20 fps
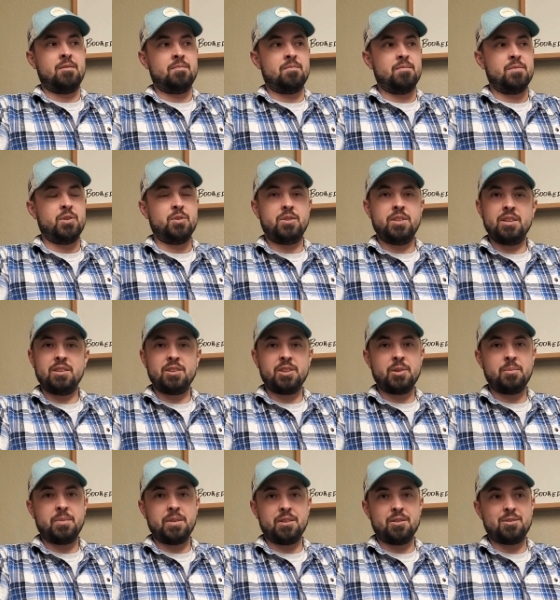
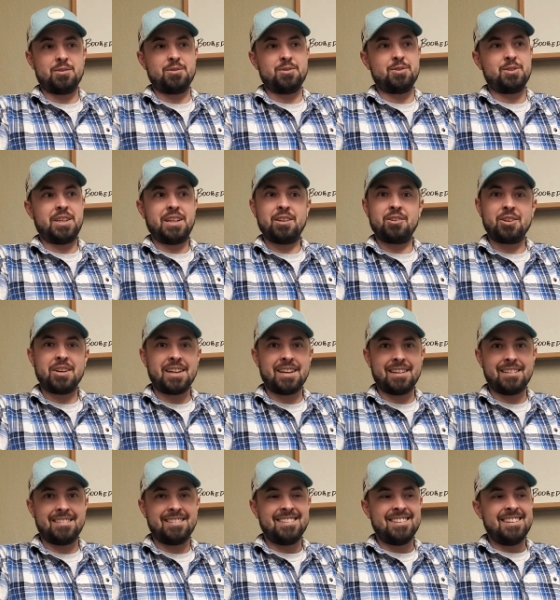utility bills,
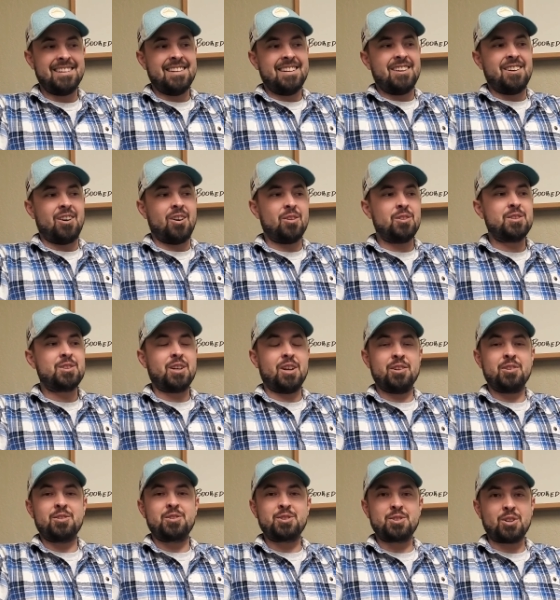internet, all those
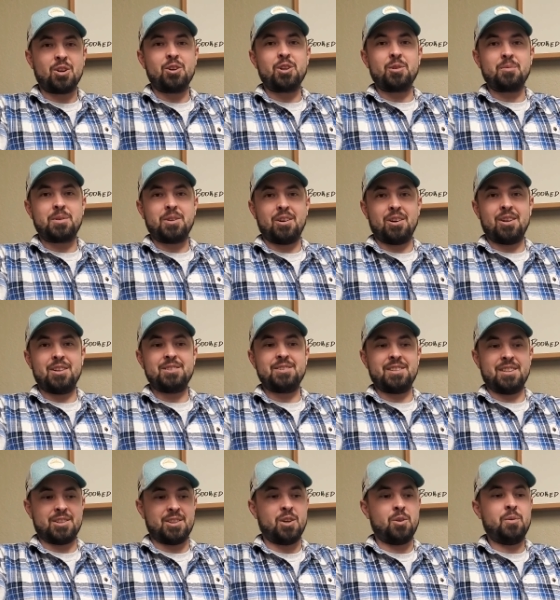other startup costs
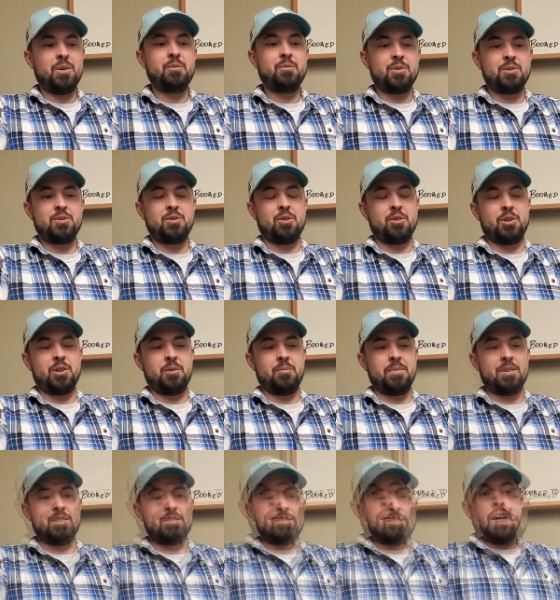that go in with starting a
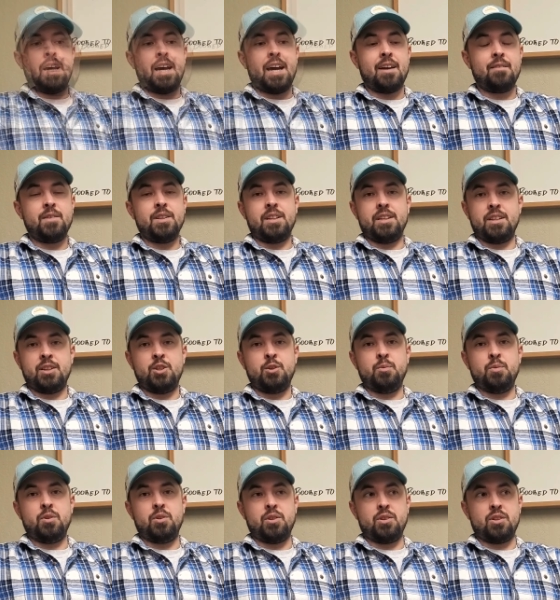business. Having the
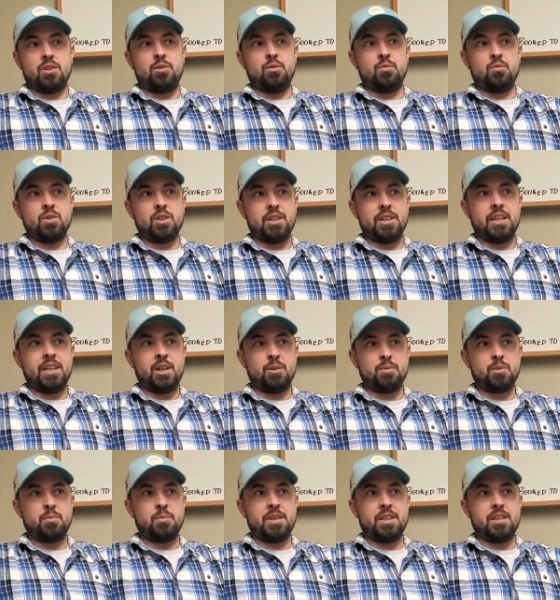eCommunity loan really
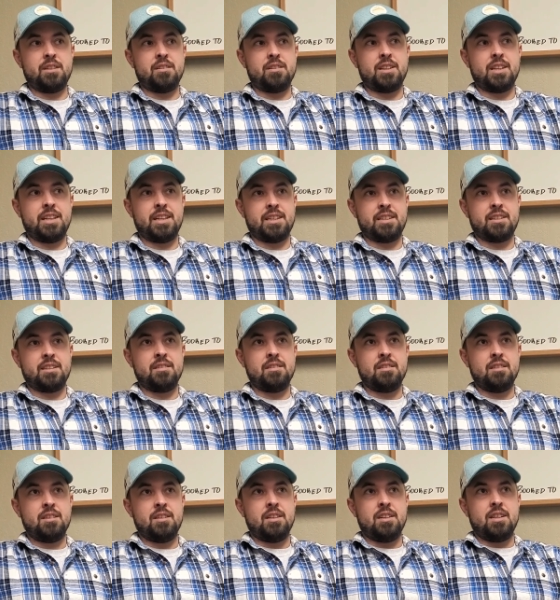helped me
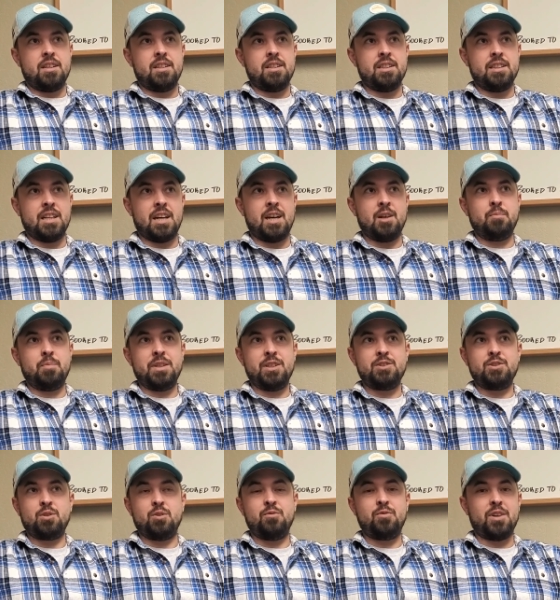not be
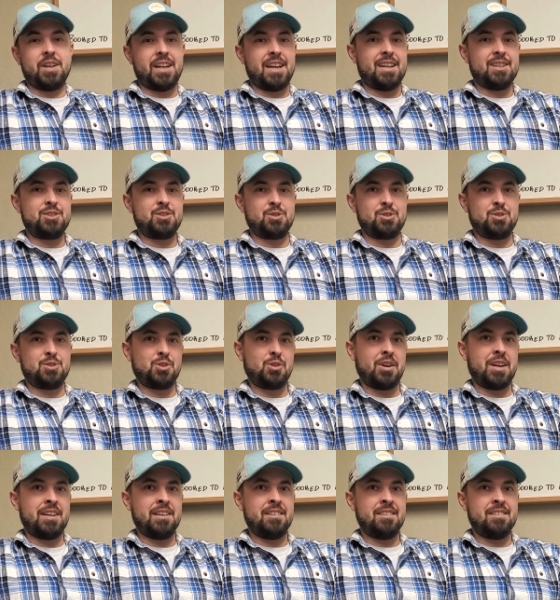so financially
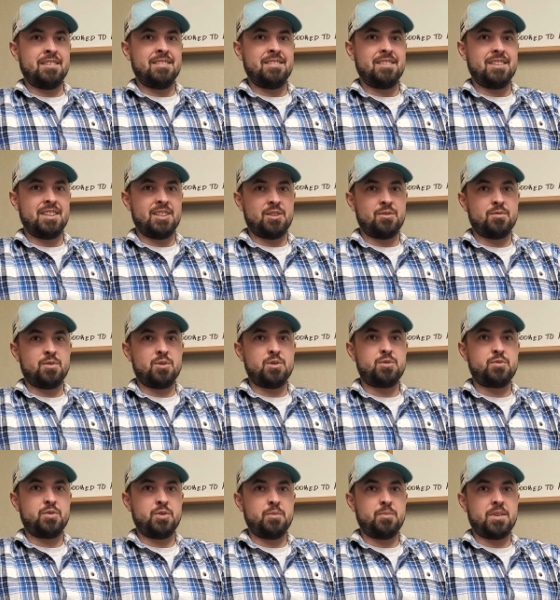strained in the
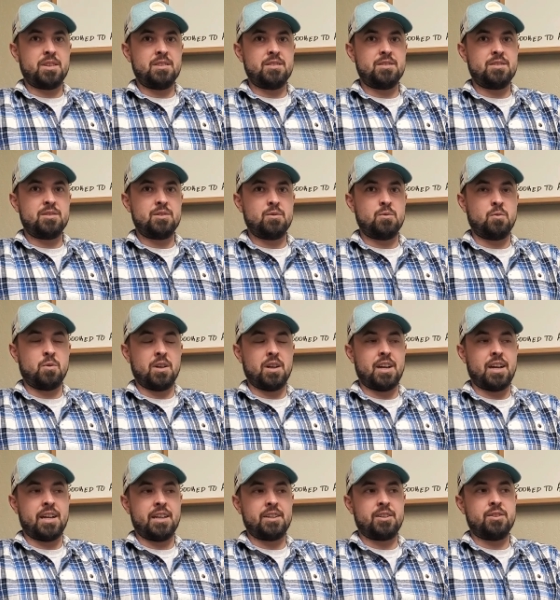first few months, where
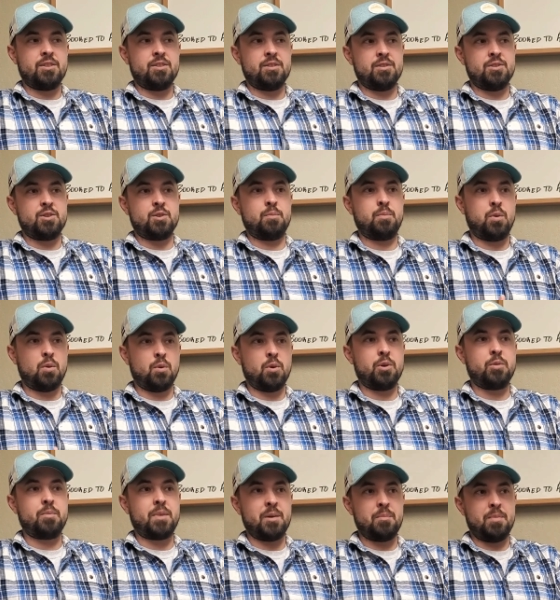I could
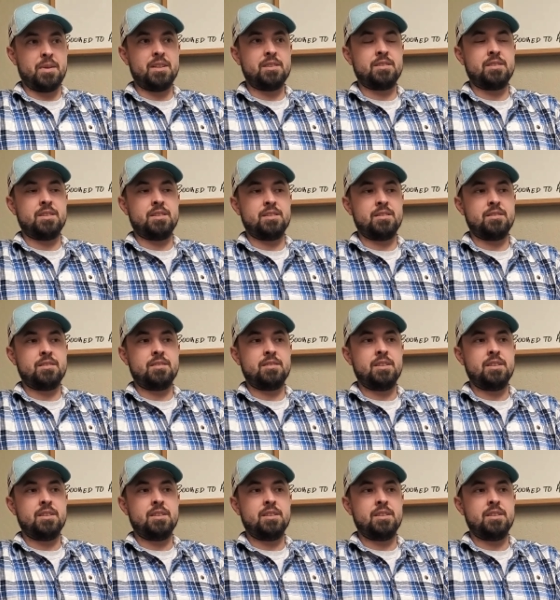support my business